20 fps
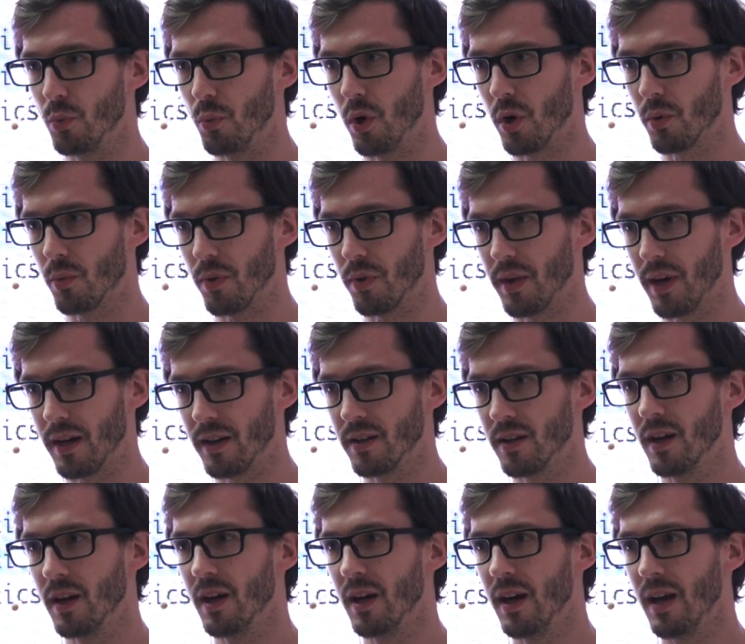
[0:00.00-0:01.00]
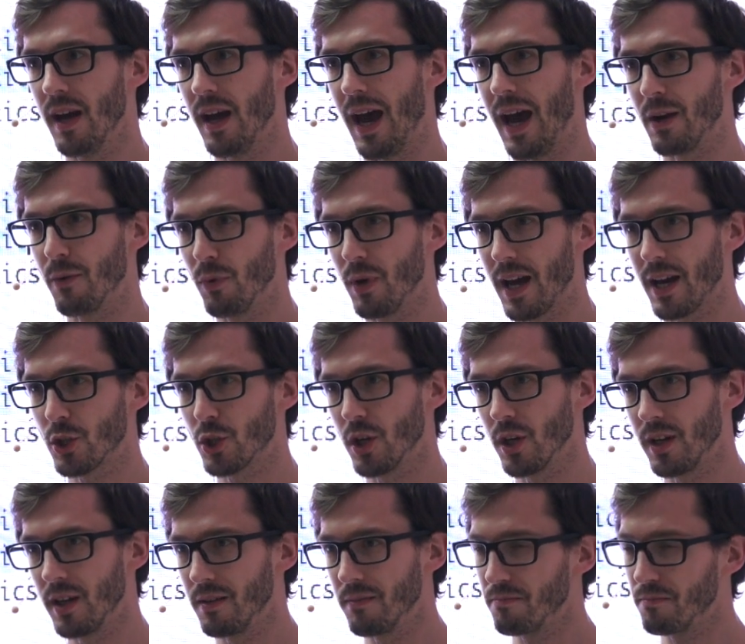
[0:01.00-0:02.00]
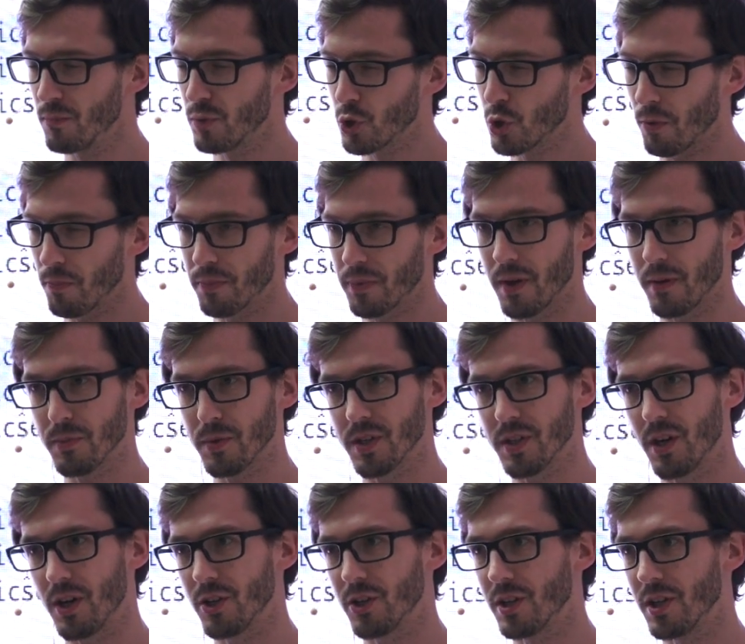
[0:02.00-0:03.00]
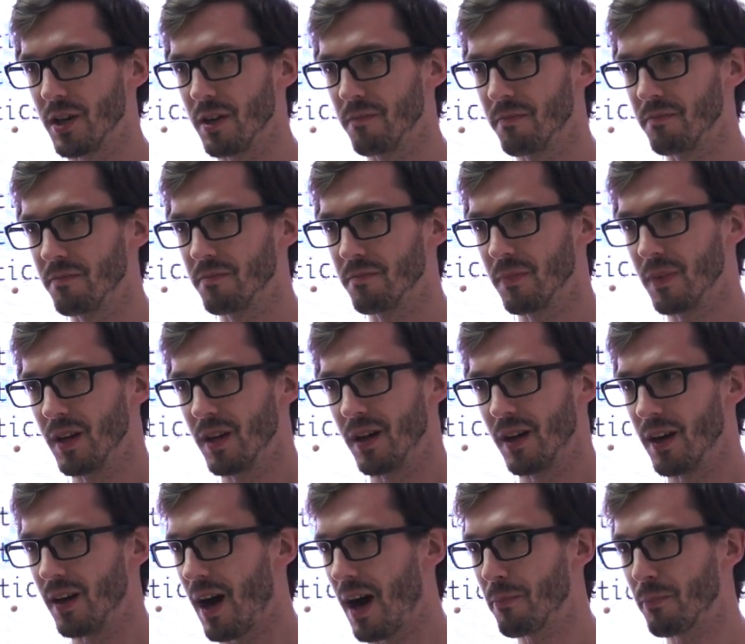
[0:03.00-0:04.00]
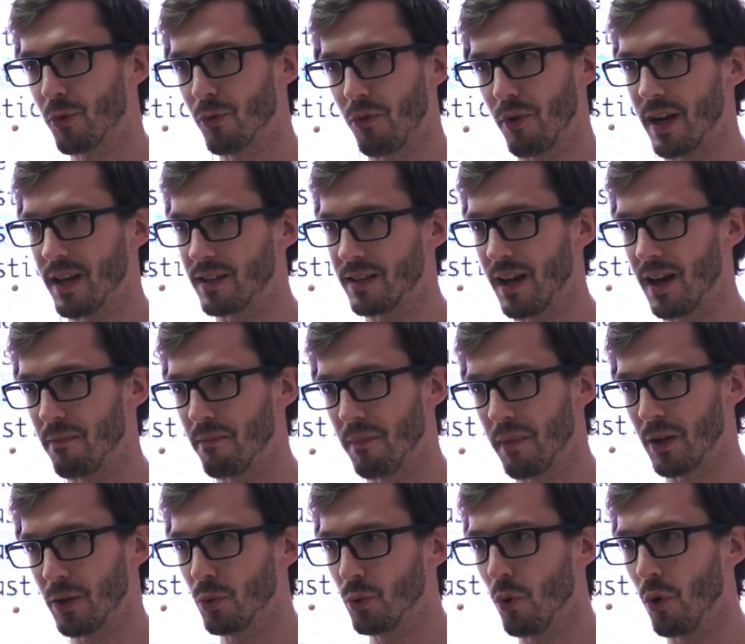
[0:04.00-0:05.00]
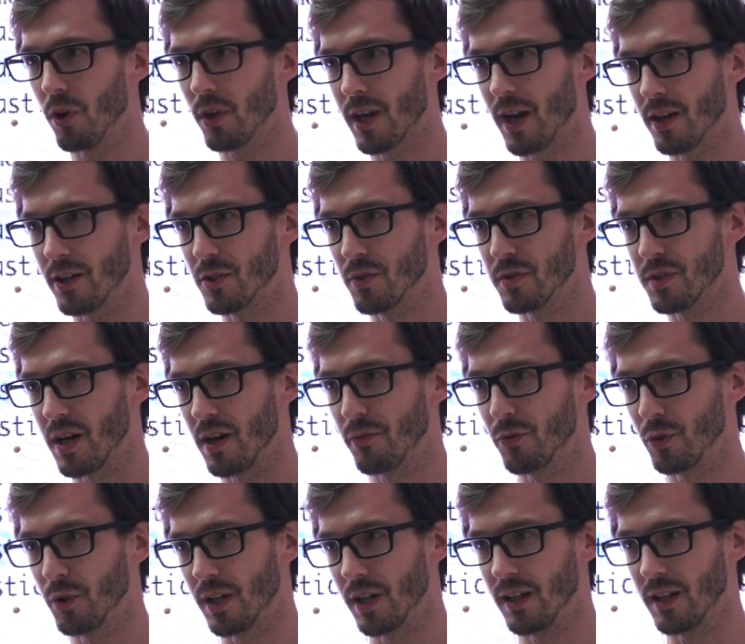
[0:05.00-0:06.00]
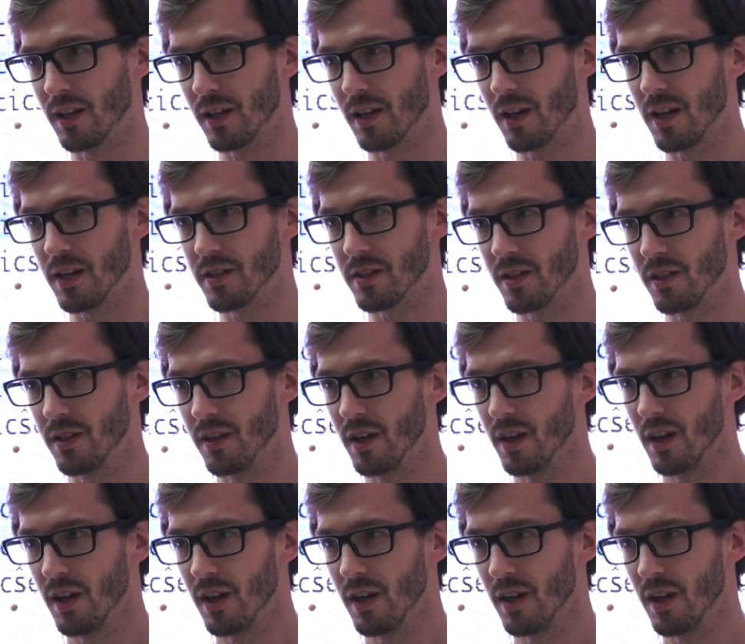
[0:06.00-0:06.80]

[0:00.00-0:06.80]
work with that. And we'll actually stop them, start them, upgrade them, and do all kinds of stuff to that little cluster.